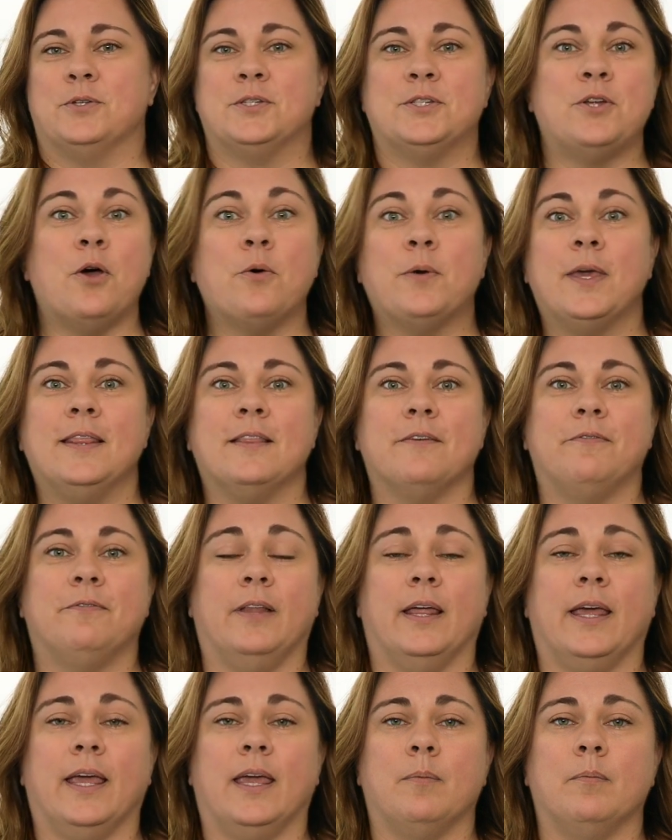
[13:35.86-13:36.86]
stoking the
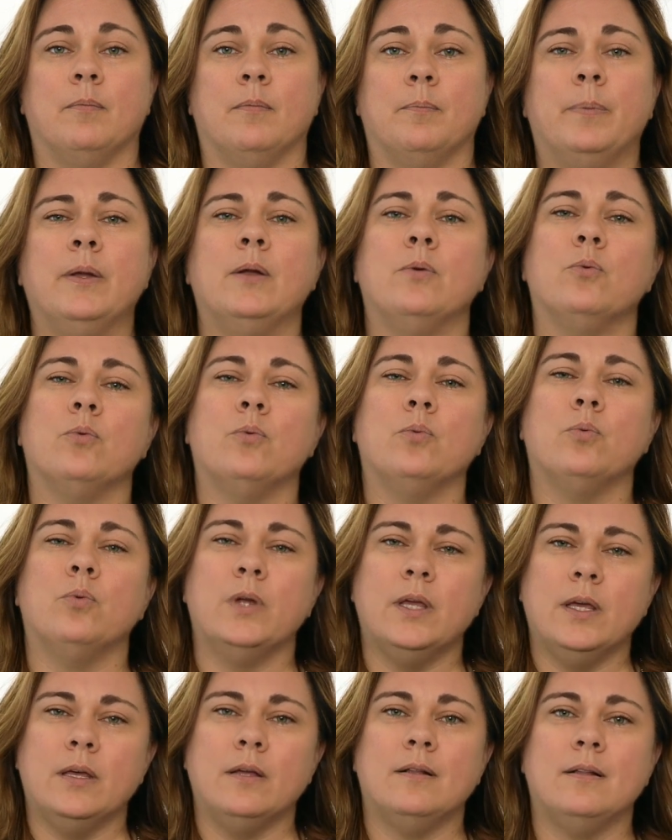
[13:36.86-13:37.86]
flame, but
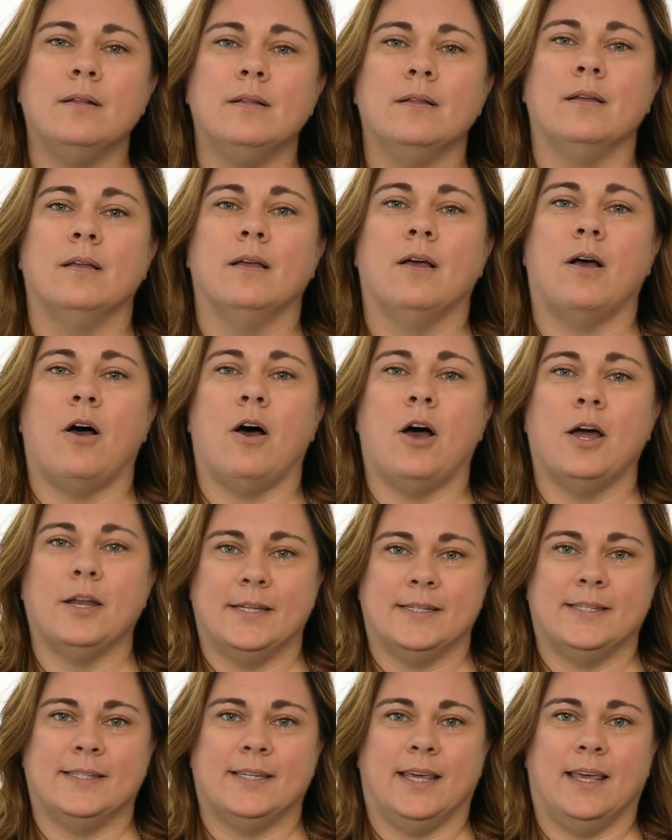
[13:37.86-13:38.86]
real
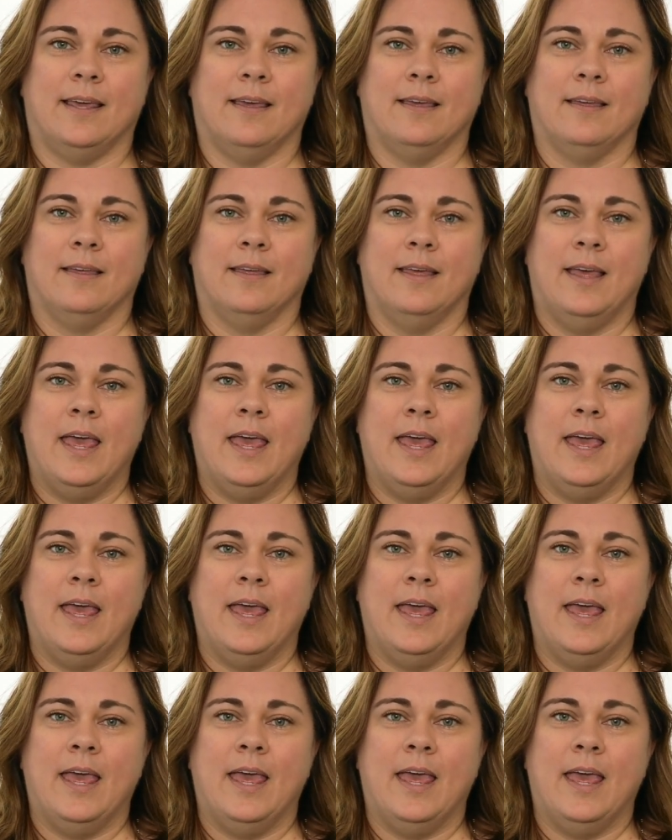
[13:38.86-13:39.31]
honesty.